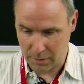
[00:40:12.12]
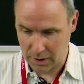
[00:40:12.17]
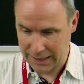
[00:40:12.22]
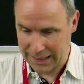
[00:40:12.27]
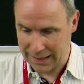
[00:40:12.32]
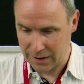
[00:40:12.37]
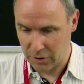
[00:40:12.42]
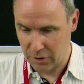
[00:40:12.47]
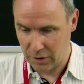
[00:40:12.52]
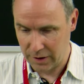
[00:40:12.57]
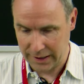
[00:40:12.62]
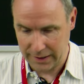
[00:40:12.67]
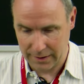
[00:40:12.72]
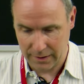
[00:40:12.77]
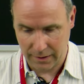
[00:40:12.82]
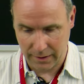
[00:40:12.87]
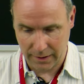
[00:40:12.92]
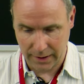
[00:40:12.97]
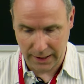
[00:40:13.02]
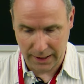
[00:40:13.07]

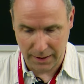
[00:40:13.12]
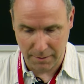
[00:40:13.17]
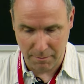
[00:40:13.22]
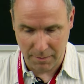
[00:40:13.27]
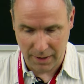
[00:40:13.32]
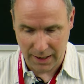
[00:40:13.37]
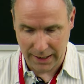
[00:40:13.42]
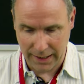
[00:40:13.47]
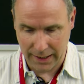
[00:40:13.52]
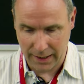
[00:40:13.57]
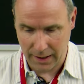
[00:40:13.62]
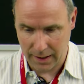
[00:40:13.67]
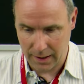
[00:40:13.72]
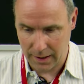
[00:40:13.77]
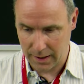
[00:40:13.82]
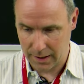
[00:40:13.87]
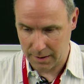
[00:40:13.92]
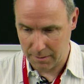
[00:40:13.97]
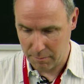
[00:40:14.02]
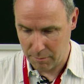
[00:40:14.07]
calculator in my
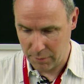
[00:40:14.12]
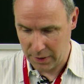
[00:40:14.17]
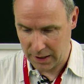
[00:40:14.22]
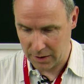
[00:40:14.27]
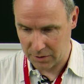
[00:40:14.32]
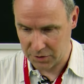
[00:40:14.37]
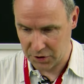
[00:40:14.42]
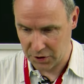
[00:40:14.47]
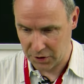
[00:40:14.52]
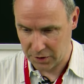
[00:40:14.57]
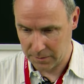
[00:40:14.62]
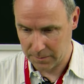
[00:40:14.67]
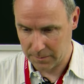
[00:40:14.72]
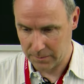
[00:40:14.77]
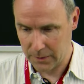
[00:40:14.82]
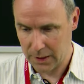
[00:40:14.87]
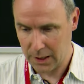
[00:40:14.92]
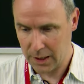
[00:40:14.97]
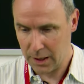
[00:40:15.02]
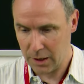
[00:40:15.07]
browser.
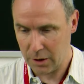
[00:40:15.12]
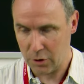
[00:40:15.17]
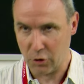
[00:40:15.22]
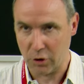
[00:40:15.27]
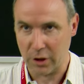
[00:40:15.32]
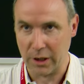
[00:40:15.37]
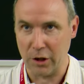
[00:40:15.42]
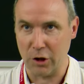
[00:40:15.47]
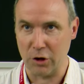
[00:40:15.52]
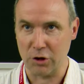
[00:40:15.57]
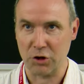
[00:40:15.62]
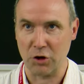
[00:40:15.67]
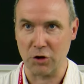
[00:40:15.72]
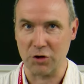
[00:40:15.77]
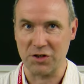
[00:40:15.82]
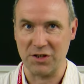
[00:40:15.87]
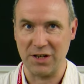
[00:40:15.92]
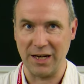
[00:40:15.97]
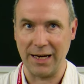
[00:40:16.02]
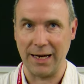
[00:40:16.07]
You can also
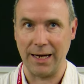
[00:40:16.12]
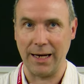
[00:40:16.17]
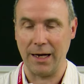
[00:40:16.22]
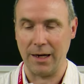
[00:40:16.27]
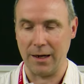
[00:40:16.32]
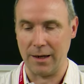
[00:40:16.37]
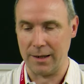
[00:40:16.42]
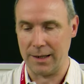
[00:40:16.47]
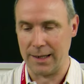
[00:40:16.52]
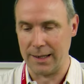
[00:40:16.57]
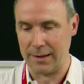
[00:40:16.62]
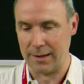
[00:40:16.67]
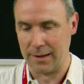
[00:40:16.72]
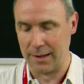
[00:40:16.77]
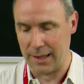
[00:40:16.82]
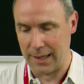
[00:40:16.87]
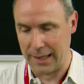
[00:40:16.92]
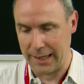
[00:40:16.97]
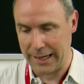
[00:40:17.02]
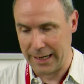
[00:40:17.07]
see here that
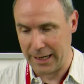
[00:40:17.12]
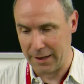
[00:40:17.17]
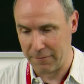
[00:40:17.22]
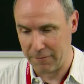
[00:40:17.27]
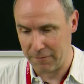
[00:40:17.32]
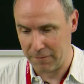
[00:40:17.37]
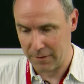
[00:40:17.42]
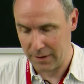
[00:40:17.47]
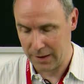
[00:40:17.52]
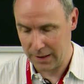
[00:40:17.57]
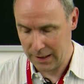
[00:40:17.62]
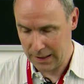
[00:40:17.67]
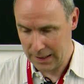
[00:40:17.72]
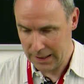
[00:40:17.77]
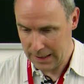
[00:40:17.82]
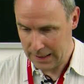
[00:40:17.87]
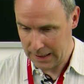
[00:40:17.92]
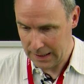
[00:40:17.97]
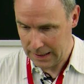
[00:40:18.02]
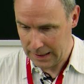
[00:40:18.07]
I have
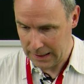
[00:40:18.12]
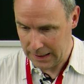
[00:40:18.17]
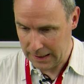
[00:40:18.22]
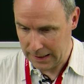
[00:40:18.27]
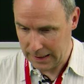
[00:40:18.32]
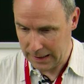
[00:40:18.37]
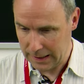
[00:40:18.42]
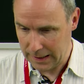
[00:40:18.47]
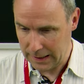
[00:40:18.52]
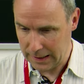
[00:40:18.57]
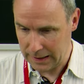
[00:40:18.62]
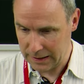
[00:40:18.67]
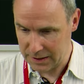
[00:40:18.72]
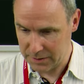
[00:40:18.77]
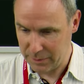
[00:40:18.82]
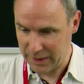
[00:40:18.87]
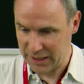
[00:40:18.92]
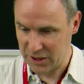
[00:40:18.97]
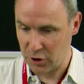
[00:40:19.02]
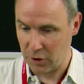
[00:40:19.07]
a
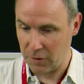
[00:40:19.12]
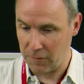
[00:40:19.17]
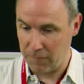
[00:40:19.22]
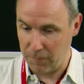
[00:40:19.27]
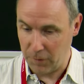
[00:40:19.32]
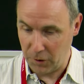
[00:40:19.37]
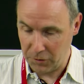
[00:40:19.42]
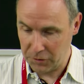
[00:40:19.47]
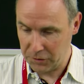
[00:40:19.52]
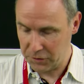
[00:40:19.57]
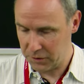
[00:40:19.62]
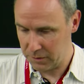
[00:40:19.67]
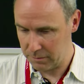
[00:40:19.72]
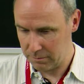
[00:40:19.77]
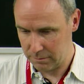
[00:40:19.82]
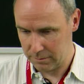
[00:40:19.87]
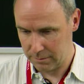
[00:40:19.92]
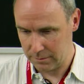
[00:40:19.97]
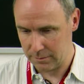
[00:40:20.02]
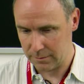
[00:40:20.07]
special font
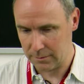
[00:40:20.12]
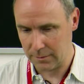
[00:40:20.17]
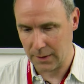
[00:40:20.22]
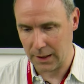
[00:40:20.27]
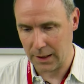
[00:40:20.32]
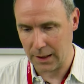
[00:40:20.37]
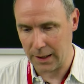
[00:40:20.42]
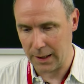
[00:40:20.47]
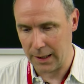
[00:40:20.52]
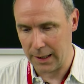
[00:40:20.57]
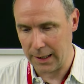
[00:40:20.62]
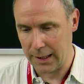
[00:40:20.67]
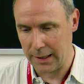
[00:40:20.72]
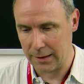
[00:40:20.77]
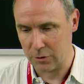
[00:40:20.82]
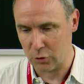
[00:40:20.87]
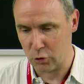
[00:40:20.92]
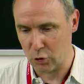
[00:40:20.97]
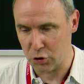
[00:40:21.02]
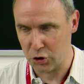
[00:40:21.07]

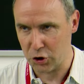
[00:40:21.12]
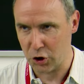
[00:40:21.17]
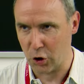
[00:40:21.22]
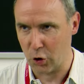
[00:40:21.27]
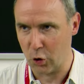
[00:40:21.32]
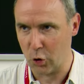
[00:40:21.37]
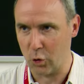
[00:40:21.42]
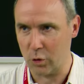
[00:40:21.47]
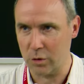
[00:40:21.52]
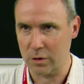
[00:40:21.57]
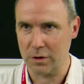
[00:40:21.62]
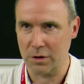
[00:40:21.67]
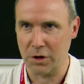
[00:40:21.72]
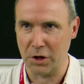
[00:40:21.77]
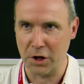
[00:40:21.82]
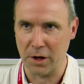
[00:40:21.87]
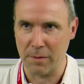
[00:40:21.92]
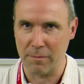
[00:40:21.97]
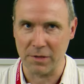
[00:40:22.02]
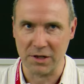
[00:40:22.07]
to show the
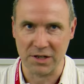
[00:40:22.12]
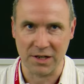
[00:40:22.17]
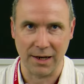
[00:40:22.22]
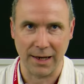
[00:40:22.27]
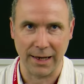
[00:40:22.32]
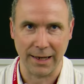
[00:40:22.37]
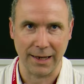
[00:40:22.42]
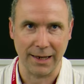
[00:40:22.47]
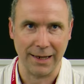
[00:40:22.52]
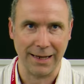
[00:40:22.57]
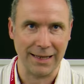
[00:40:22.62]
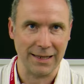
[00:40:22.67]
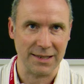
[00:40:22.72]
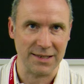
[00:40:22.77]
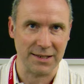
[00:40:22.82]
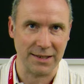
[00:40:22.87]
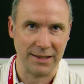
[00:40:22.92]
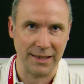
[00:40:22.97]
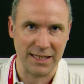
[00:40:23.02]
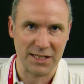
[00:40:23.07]
numbers like an
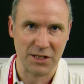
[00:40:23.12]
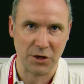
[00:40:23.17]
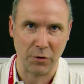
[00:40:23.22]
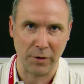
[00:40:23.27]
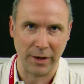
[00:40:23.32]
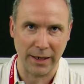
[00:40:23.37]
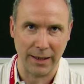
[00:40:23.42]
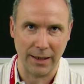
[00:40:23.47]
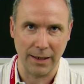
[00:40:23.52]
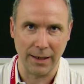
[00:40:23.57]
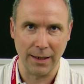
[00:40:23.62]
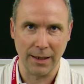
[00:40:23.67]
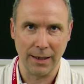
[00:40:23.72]
LCD screen.